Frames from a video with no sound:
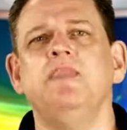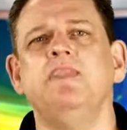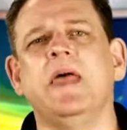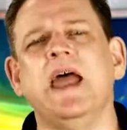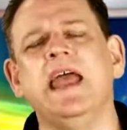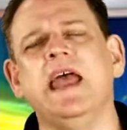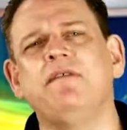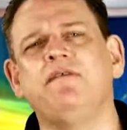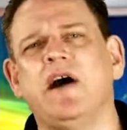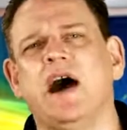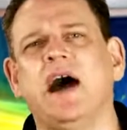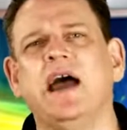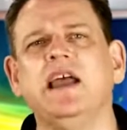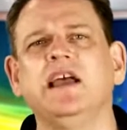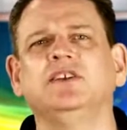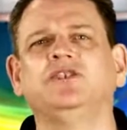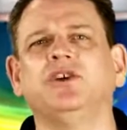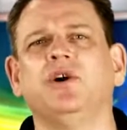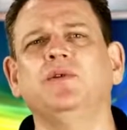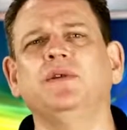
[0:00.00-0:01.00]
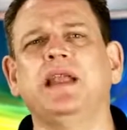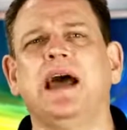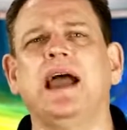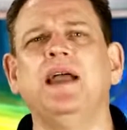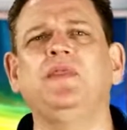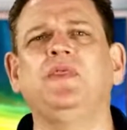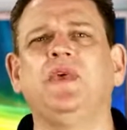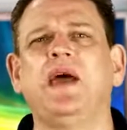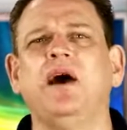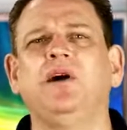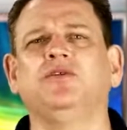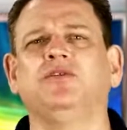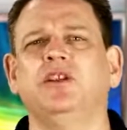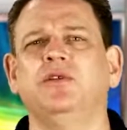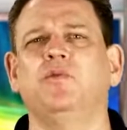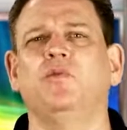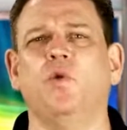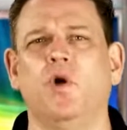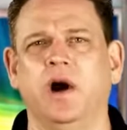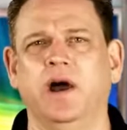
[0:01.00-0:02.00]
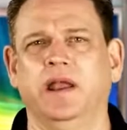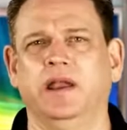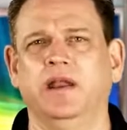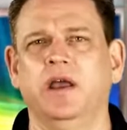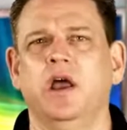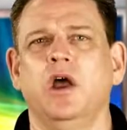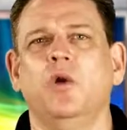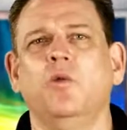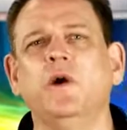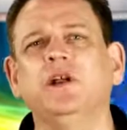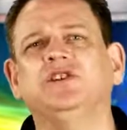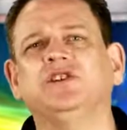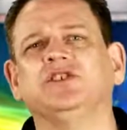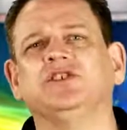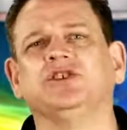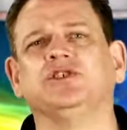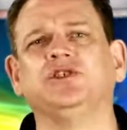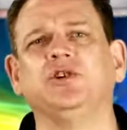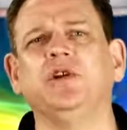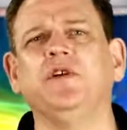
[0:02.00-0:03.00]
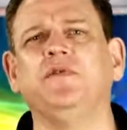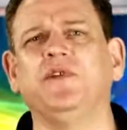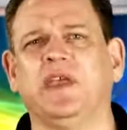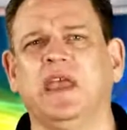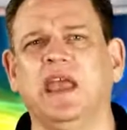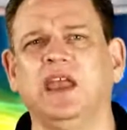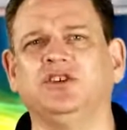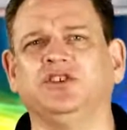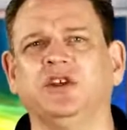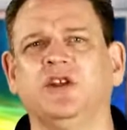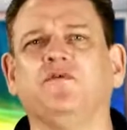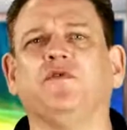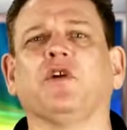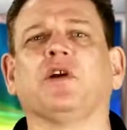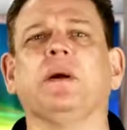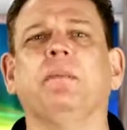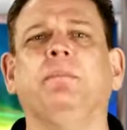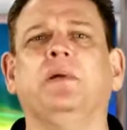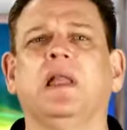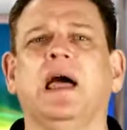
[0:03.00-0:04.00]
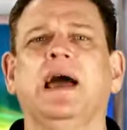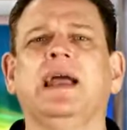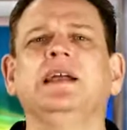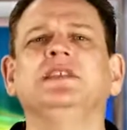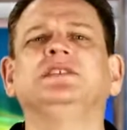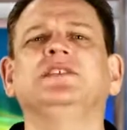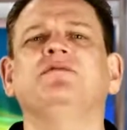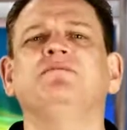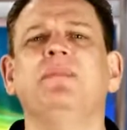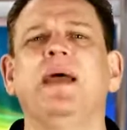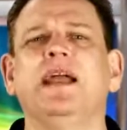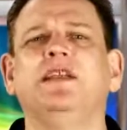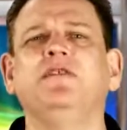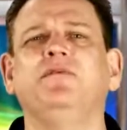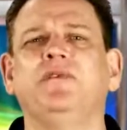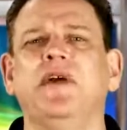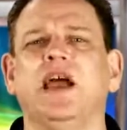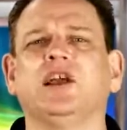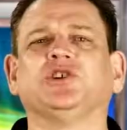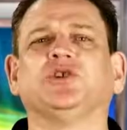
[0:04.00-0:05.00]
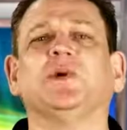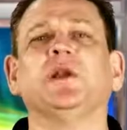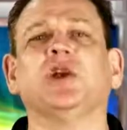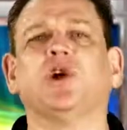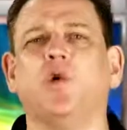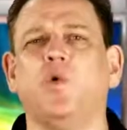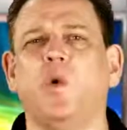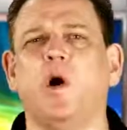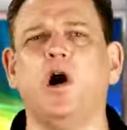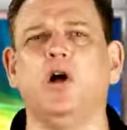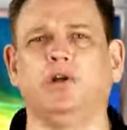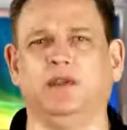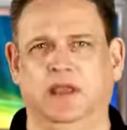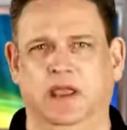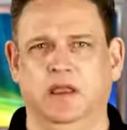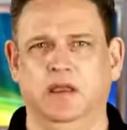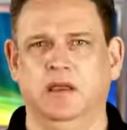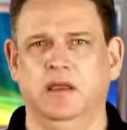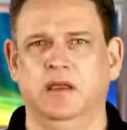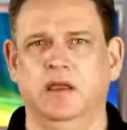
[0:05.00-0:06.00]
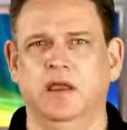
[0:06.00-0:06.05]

They have ISO 9001, which is a certification for compliance of manufacturing quality.